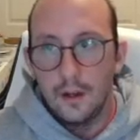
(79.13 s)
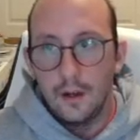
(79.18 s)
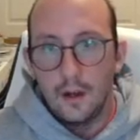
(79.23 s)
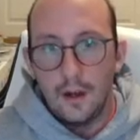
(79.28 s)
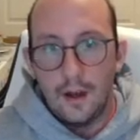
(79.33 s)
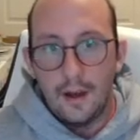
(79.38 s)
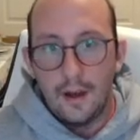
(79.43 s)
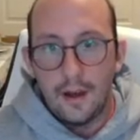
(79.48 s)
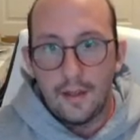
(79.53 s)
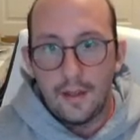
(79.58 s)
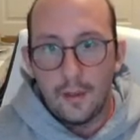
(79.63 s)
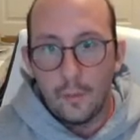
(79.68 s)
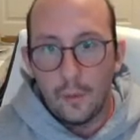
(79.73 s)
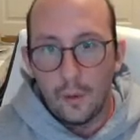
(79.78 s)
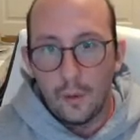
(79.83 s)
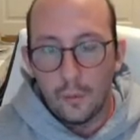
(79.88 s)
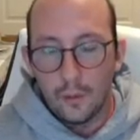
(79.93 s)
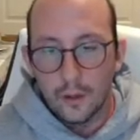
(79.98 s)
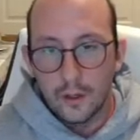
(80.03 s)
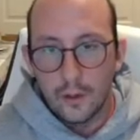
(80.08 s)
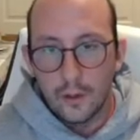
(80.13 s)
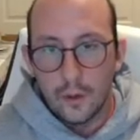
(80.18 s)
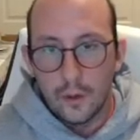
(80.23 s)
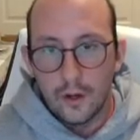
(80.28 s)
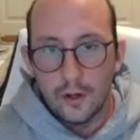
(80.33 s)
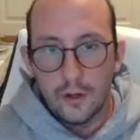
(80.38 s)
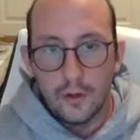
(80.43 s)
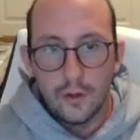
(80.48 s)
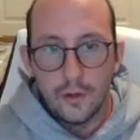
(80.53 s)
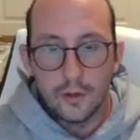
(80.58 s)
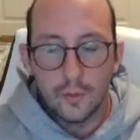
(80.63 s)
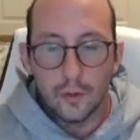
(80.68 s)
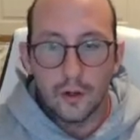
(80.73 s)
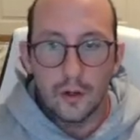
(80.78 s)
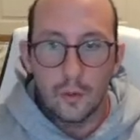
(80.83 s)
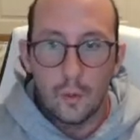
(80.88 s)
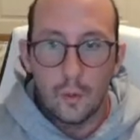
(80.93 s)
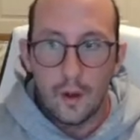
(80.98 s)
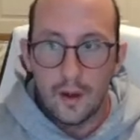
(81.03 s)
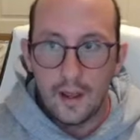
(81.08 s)
And then what we're going to want to do is we're going
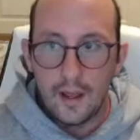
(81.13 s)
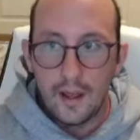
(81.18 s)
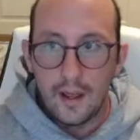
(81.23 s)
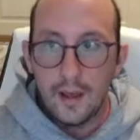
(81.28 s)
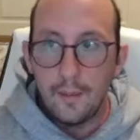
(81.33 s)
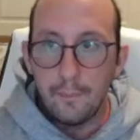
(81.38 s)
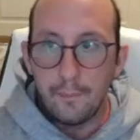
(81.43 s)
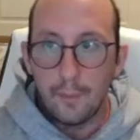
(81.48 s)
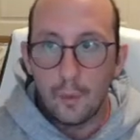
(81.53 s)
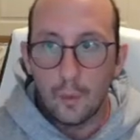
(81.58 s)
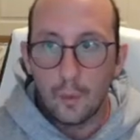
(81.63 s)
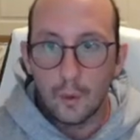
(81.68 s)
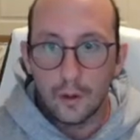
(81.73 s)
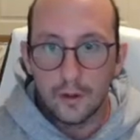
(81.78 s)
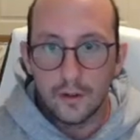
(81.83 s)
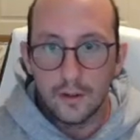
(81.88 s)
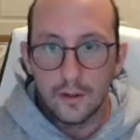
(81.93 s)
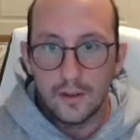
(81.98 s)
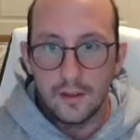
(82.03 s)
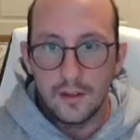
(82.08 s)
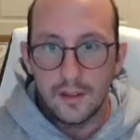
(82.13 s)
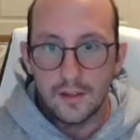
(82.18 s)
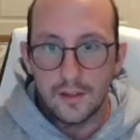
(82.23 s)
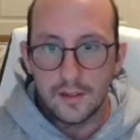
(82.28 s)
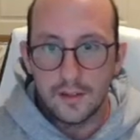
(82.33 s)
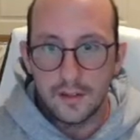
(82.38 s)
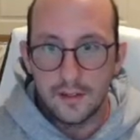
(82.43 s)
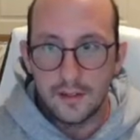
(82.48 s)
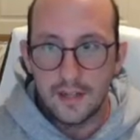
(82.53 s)
to want to import this